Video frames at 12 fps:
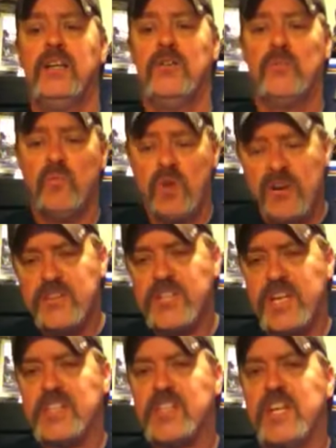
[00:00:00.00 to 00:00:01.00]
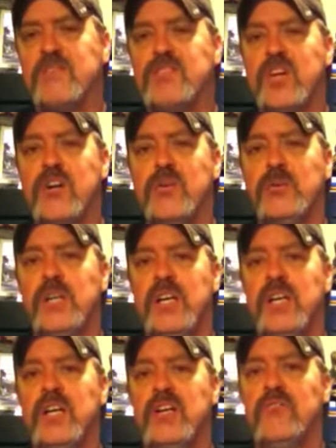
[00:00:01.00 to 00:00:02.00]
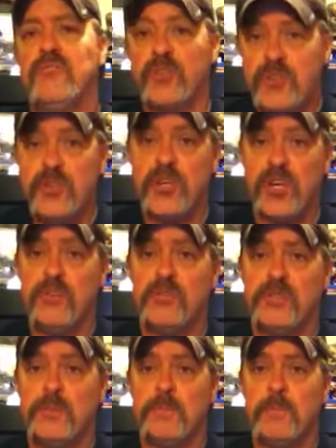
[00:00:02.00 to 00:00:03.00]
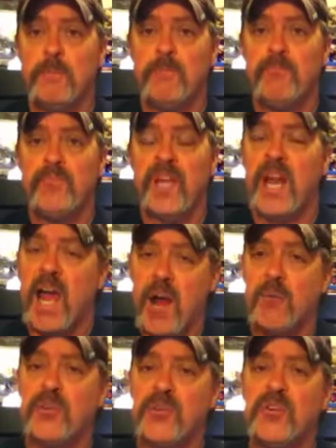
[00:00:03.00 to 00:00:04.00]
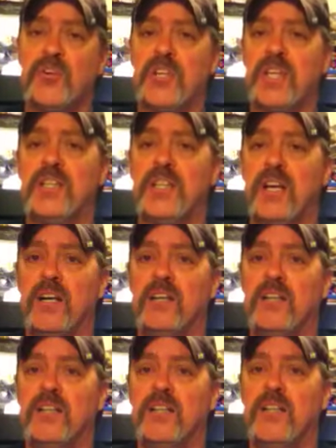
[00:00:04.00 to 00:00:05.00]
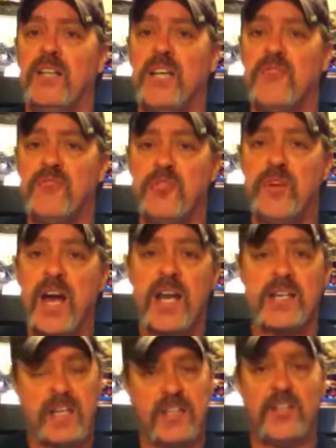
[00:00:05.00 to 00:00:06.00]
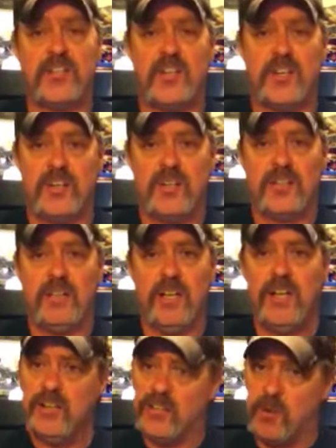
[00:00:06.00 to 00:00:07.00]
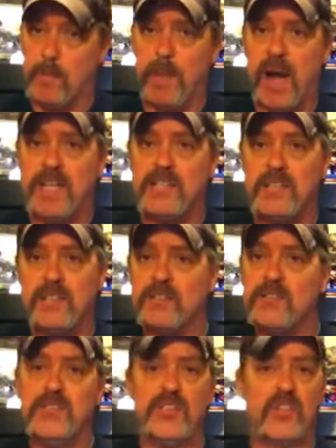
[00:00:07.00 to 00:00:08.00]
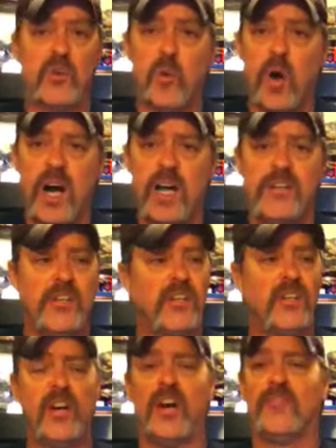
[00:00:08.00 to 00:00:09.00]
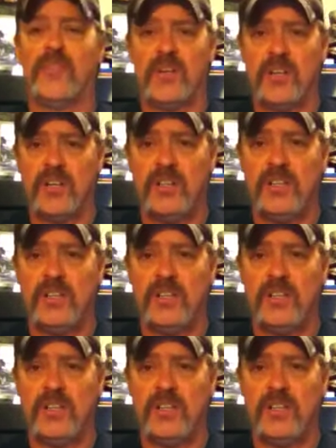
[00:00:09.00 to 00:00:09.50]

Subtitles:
Where is that safe zone for you to go to? And how are you going to get there if you got to take your car, your bicycle, your quad, your golf cart,